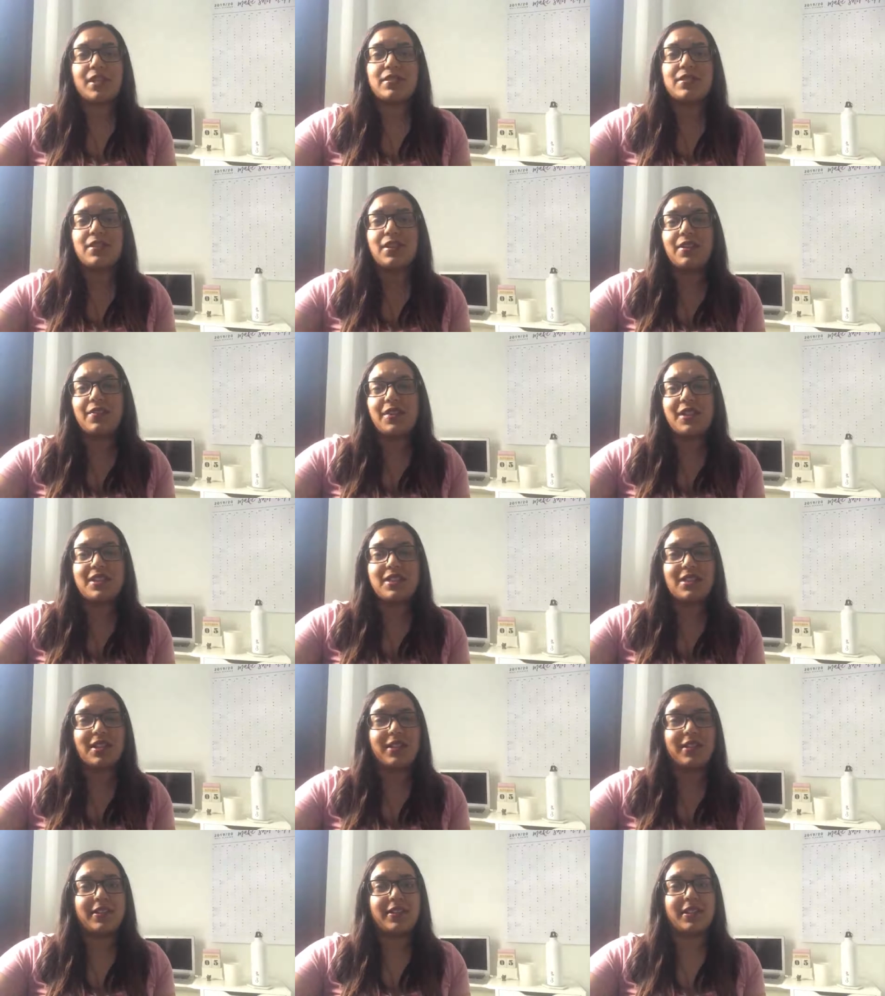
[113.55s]
So if there's
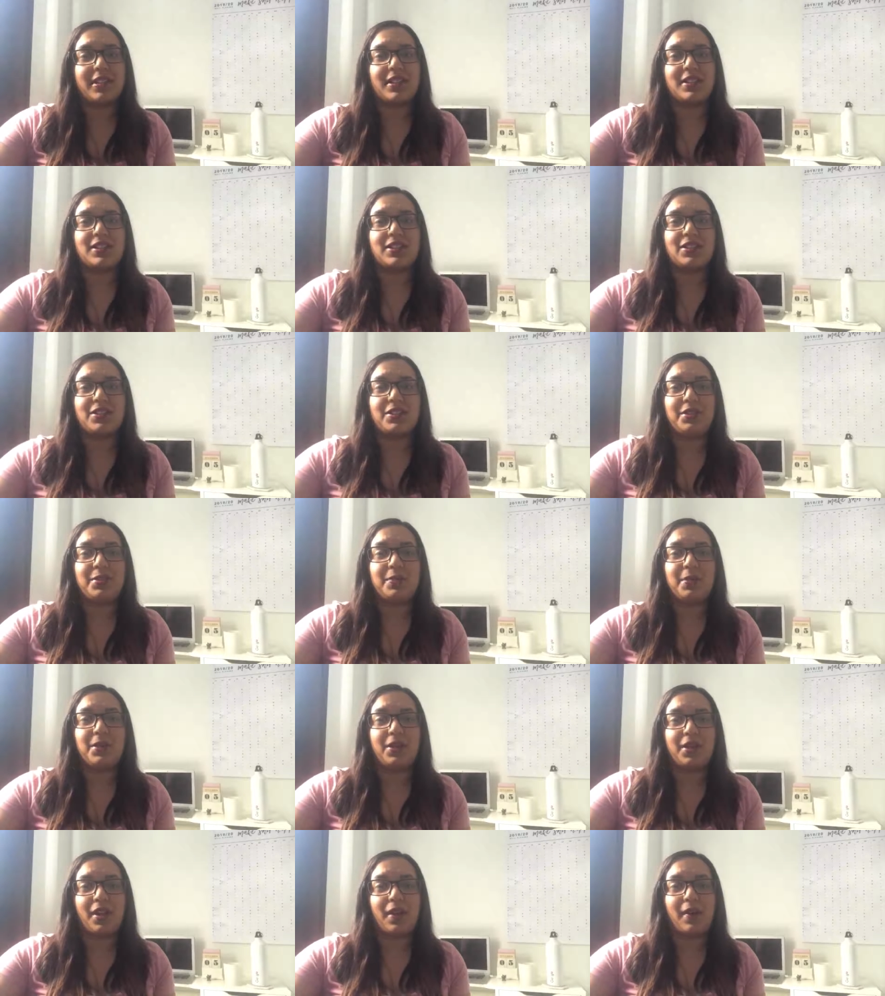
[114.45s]
certain things that you
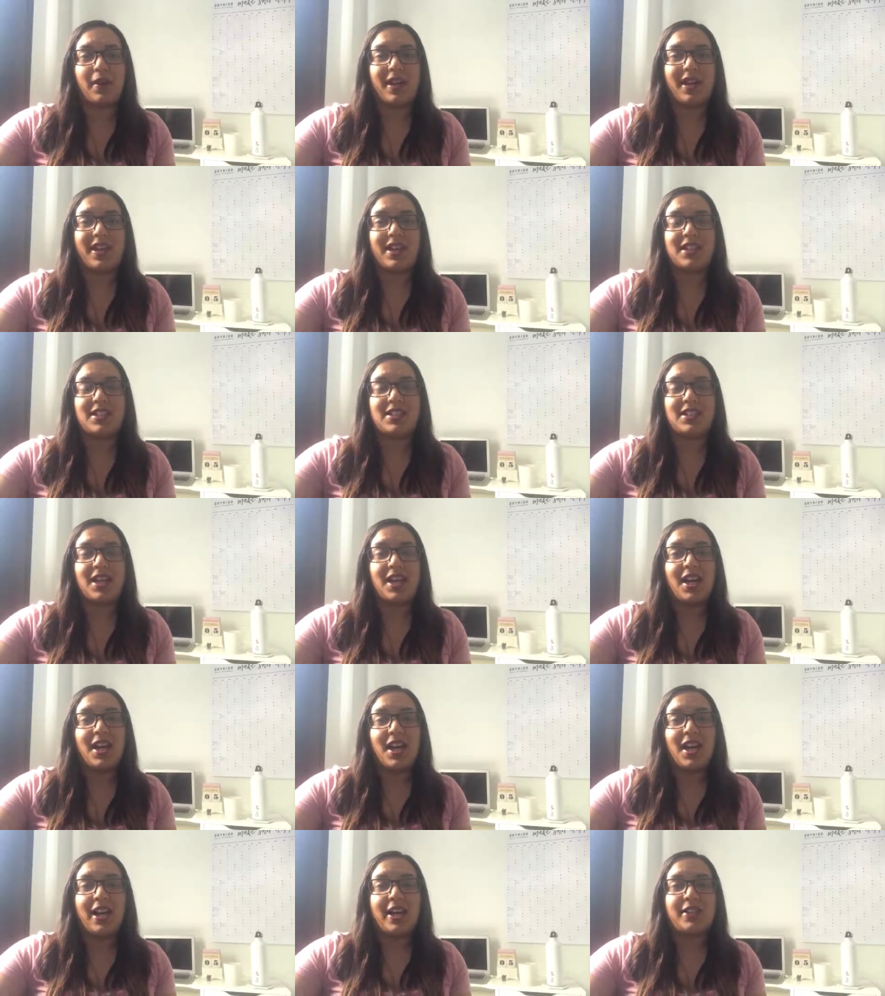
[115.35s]
want to go ahead
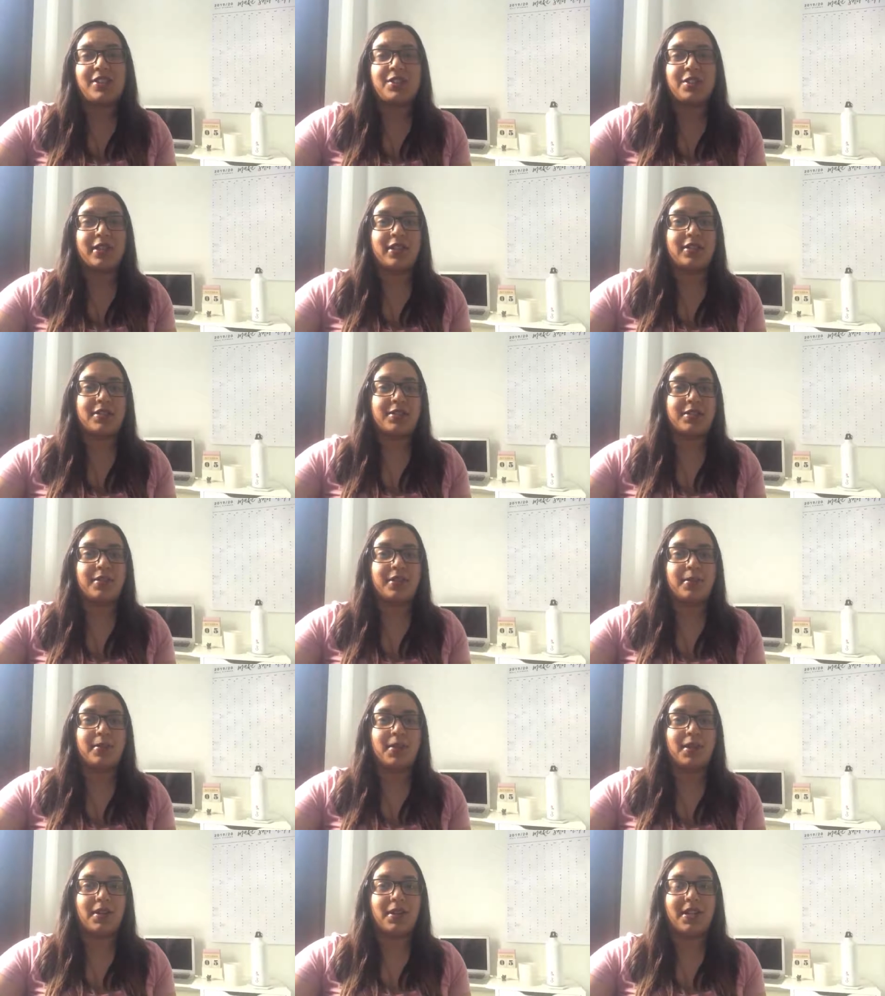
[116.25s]
and try and
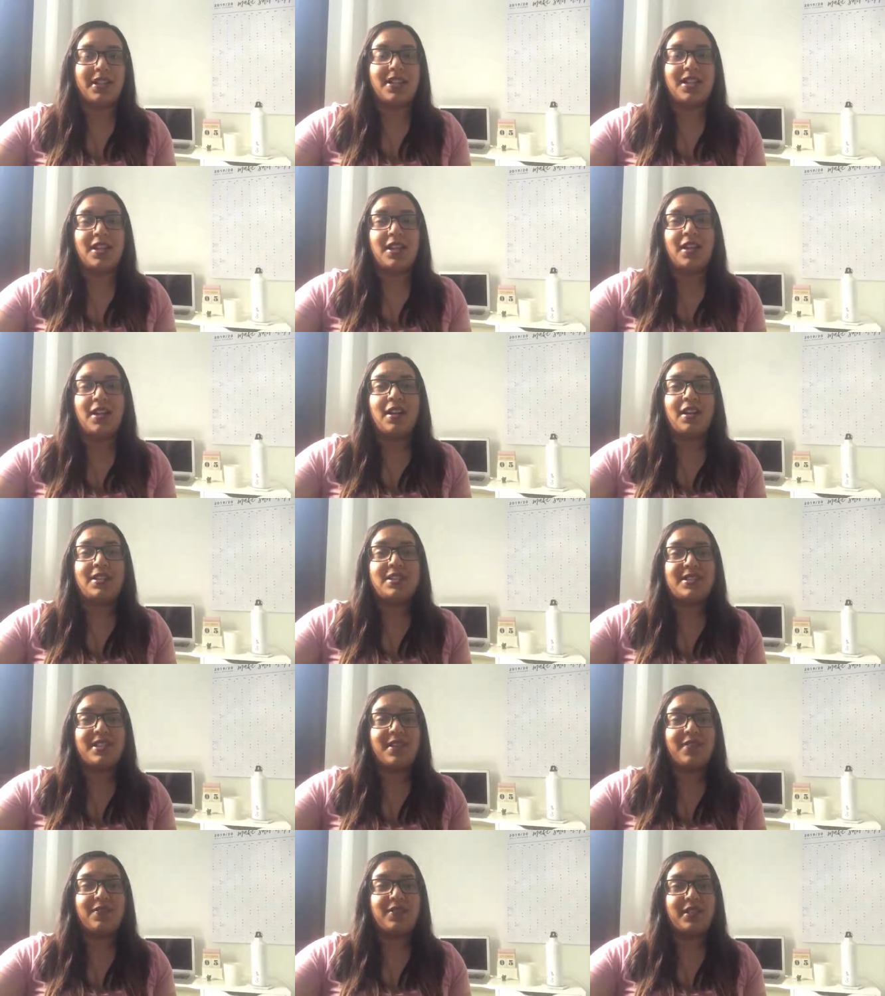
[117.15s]
streamline,
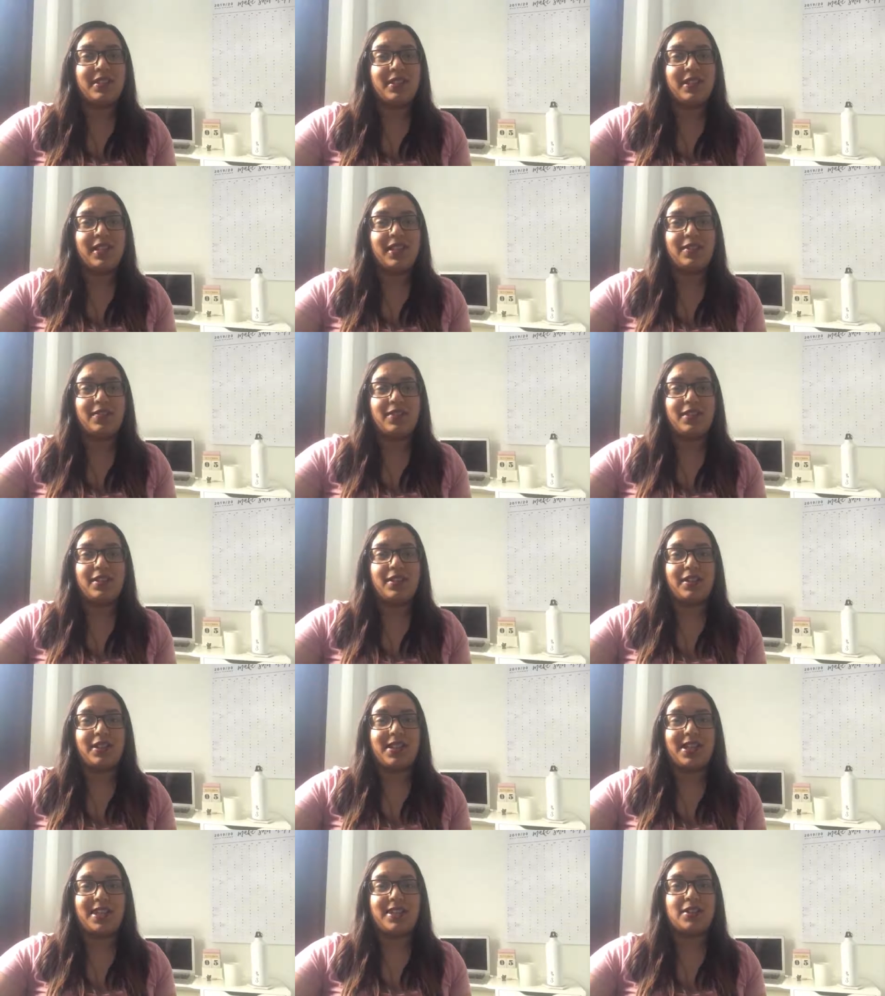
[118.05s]
definitely have a
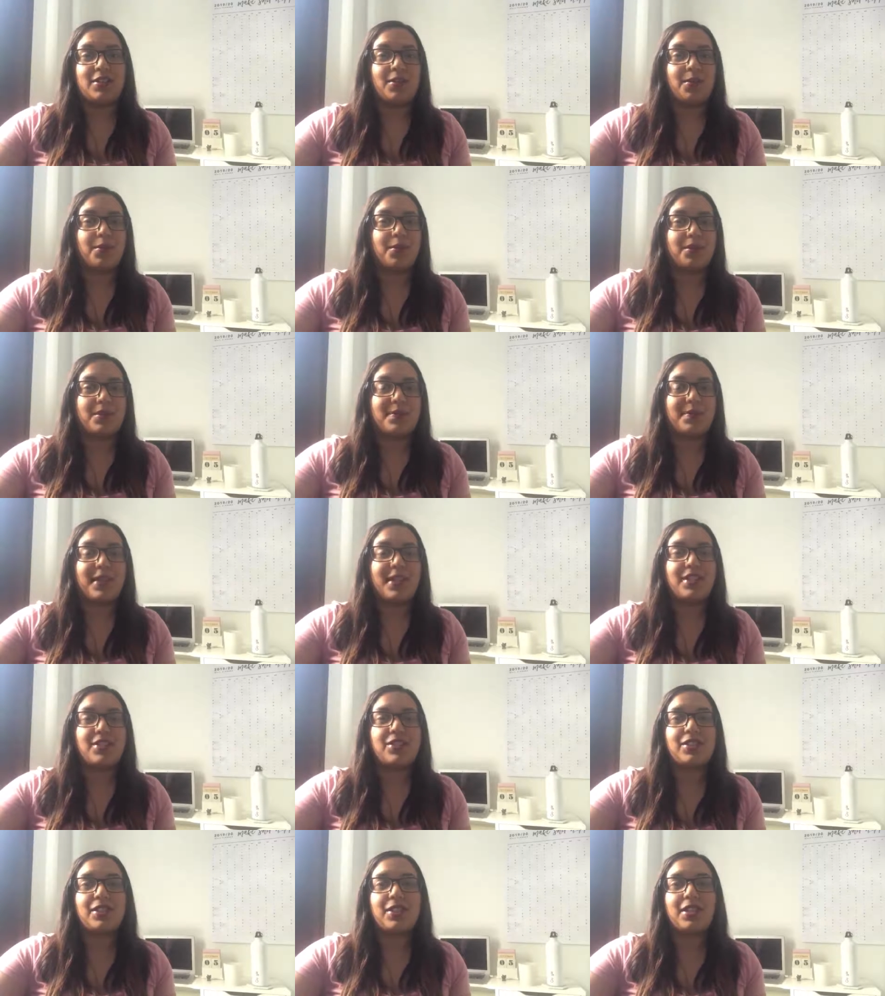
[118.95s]
look into
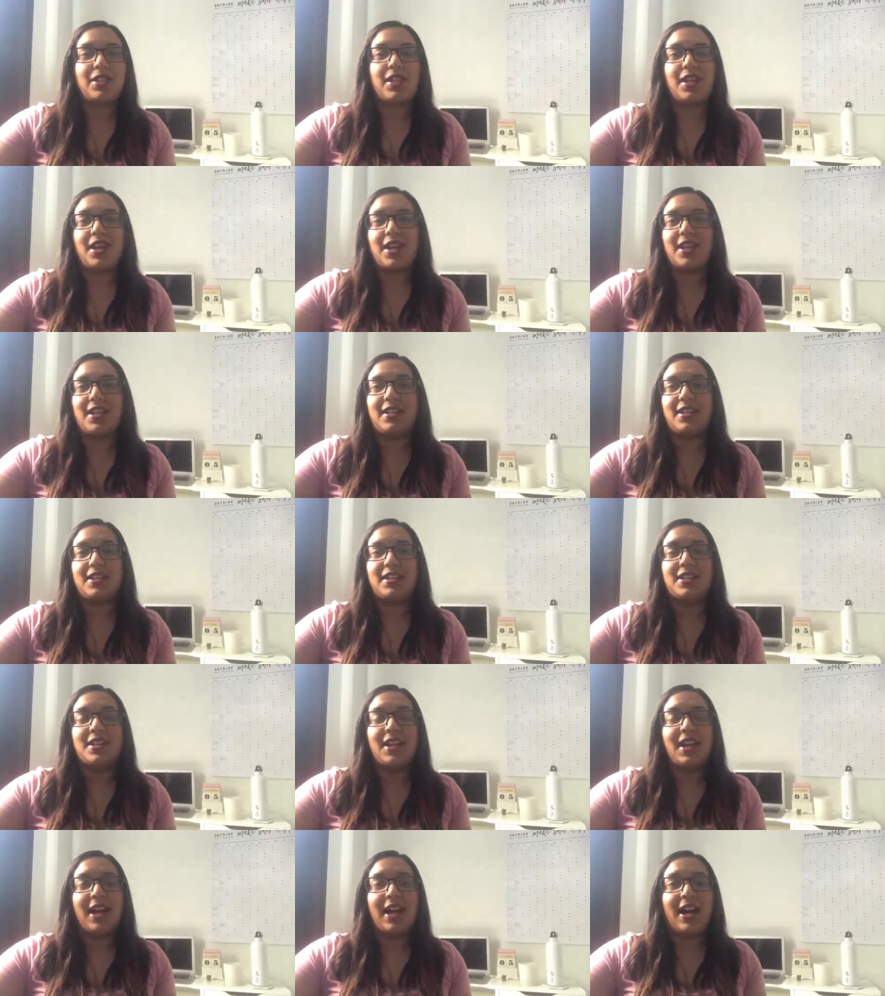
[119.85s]
automation
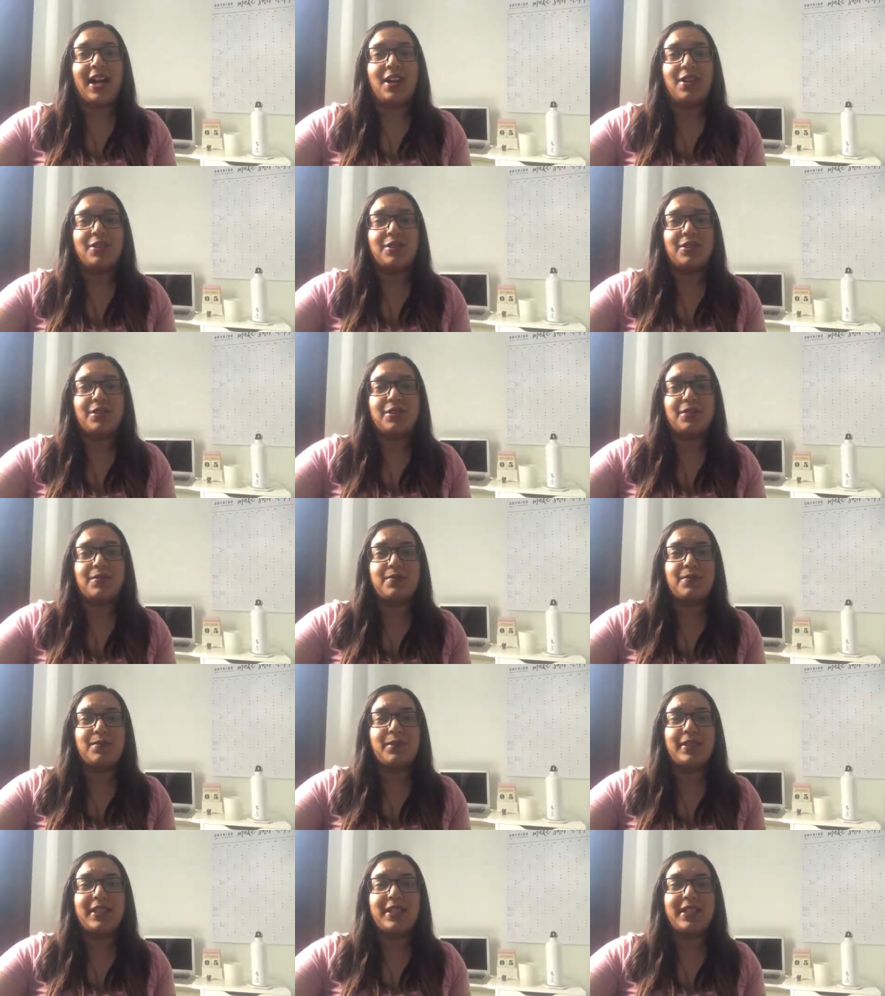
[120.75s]
and how you
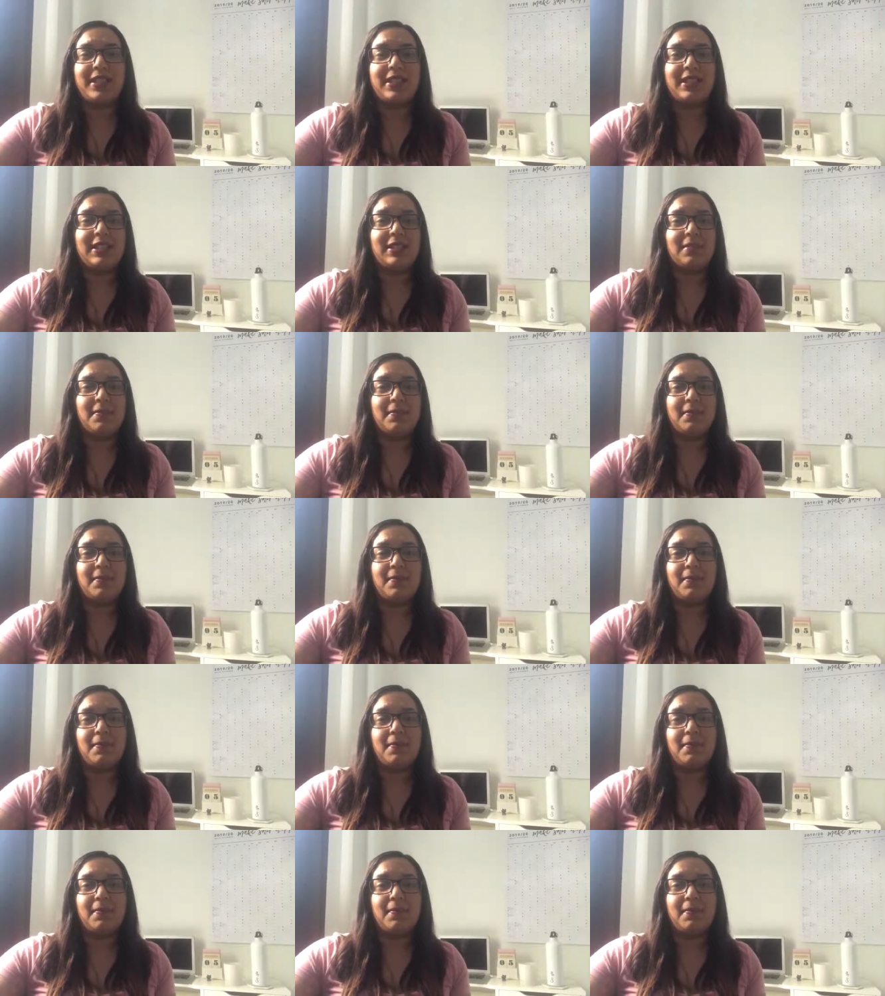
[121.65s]
can really